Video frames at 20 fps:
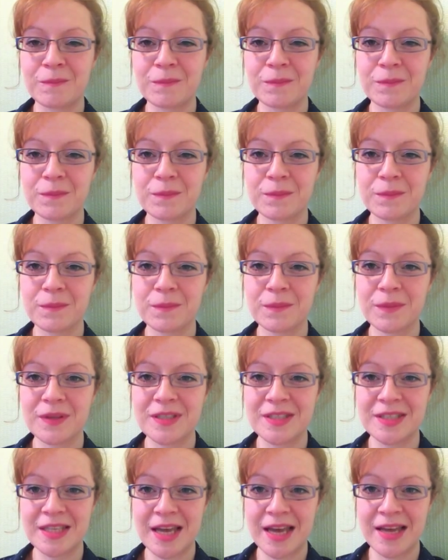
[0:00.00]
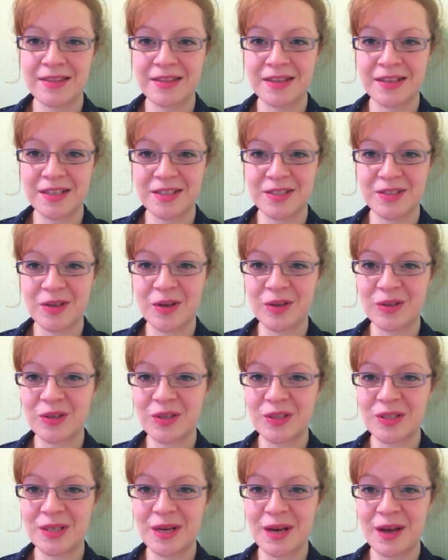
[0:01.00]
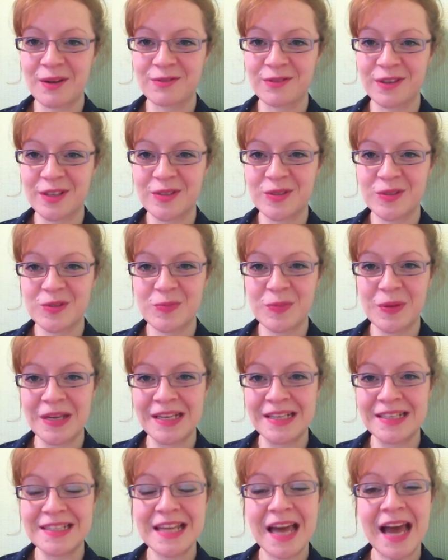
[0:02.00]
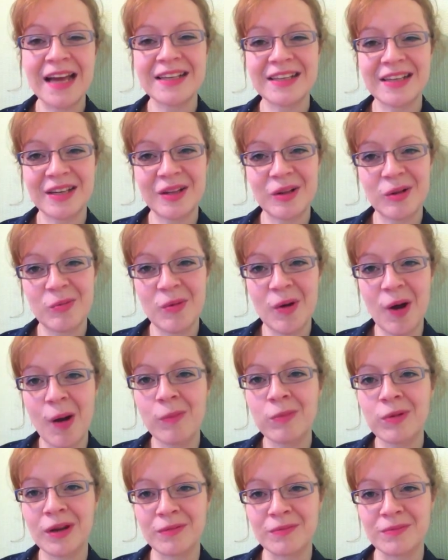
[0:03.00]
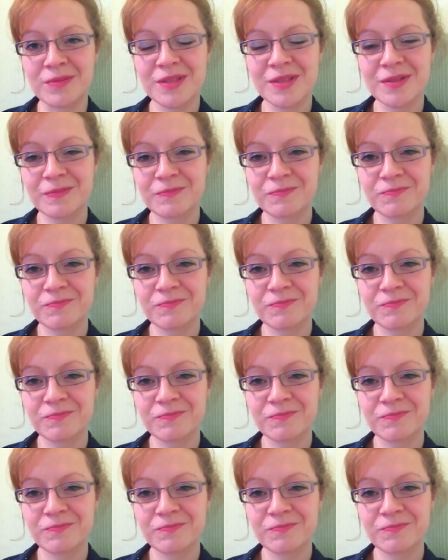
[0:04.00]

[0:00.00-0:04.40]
that it's not good enough, it's been technical problems.